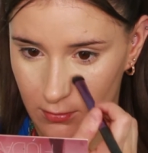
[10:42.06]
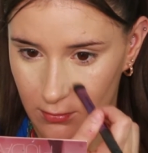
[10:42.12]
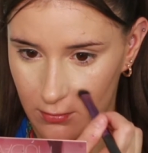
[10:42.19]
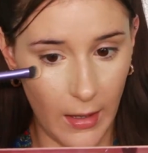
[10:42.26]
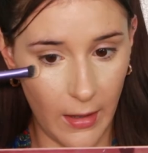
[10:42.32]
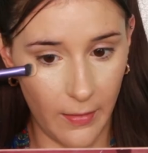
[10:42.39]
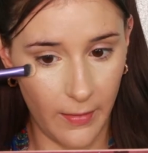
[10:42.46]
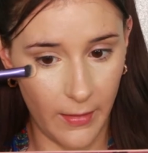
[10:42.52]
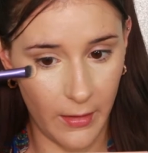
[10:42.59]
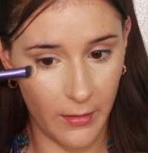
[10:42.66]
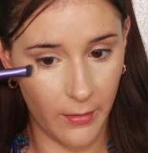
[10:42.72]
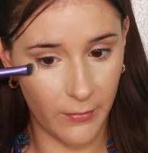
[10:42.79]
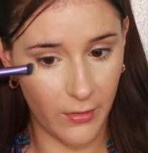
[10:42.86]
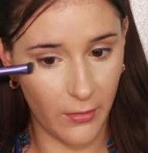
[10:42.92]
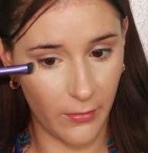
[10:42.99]
Okay, and then
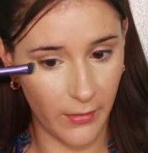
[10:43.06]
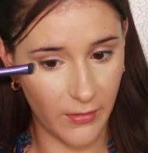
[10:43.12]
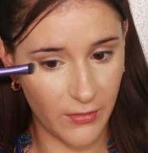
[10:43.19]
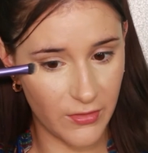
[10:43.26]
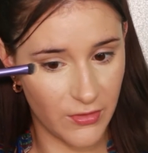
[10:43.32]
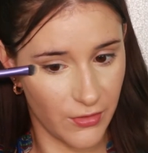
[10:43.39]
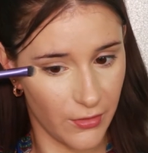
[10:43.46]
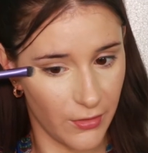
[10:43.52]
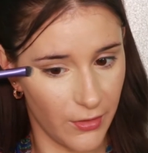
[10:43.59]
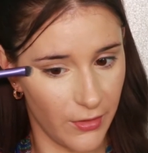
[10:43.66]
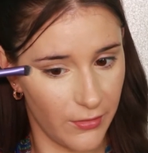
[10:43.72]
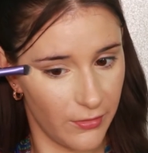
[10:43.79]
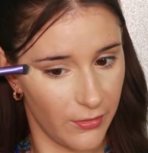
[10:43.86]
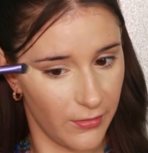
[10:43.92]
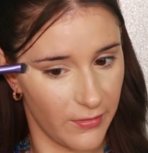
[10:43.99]
I'm going to
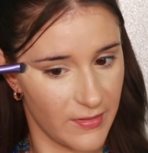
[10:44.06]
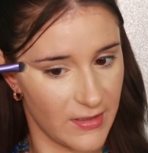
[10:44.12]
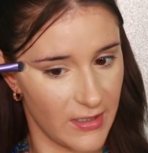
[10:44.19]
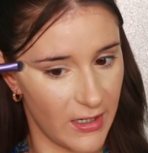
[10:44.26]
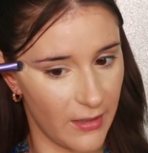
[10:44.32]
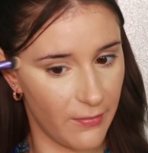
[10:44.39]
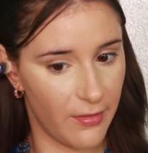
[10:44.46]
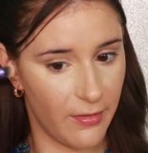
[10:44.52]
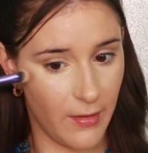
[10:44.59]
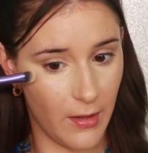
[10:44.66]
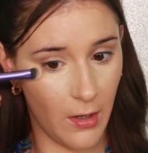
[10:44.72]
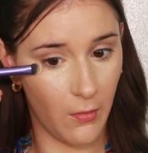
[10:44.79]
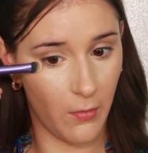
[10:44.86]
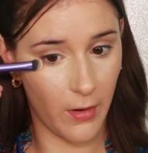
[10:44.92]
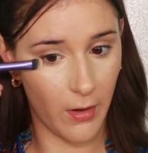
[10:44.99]
do the same
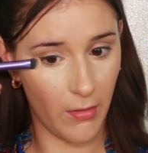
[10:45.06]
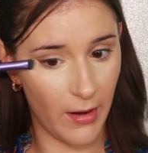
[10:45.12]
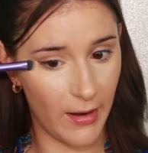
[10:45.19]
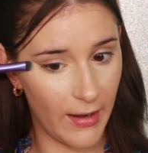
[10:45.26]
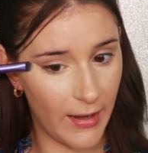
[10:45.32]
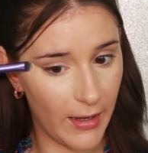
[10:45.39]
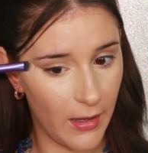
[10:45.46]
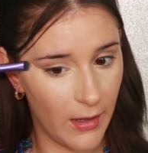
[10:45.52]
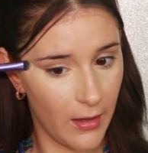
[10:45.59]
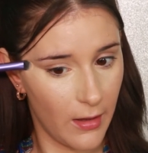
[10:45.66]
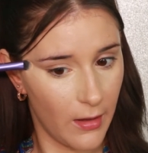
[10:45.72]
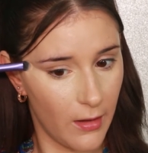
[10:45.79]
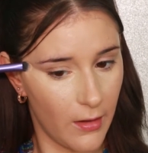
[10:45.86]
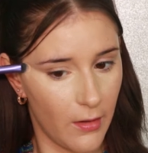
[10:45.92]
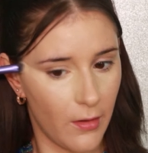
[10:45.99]
thing where I
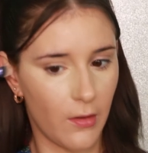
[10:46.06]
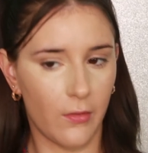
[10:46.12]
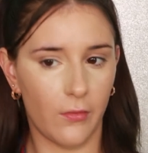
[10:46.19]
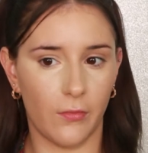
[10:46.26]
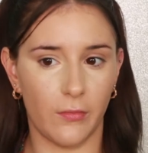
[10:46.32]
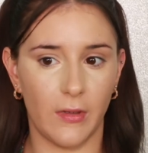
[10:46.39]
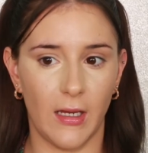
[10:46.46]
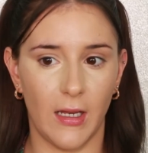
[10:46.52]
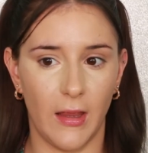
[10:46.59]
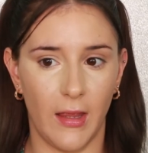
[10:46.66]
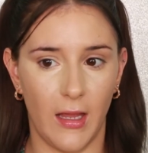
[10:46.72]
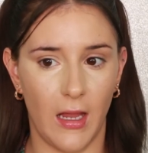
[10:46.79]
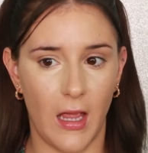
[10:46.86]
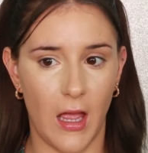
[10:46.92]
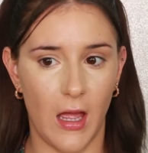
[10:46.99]

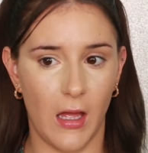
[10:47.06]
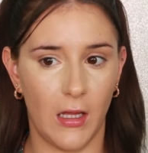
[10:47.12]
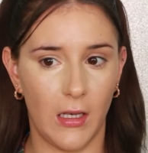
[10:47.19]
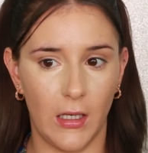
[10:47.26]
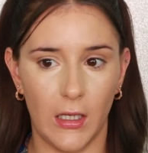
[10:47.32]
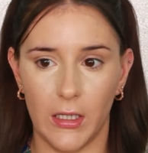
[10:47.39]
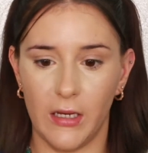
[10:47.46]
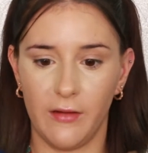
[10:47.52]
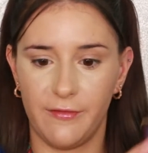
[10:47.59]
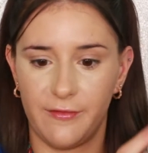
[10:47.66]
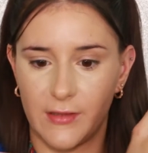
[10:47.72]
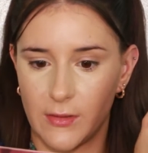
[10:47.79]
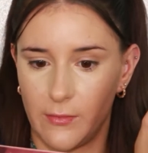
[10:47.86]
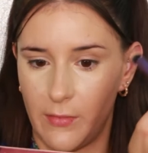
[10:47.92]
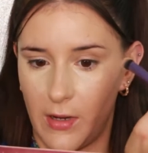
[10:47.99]
really
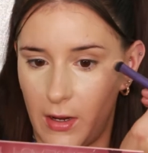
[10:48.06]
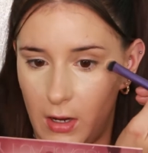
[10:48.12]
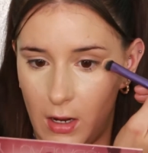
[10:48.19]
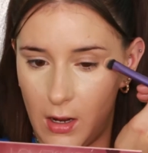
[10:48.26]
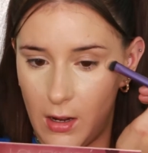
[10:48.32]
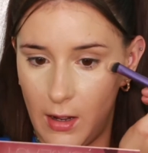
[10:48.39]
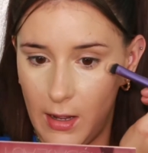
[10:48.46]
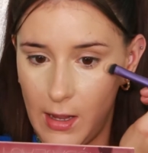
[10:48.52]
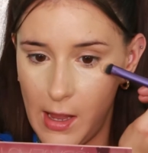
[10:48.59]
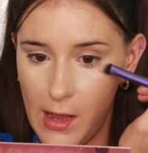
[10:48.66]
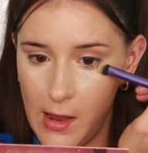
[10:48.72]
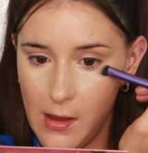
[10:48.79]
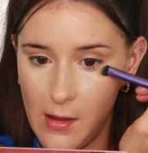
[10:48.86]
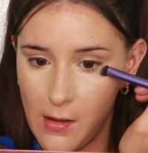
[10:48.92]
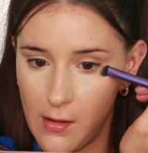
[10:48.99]
lift my eye.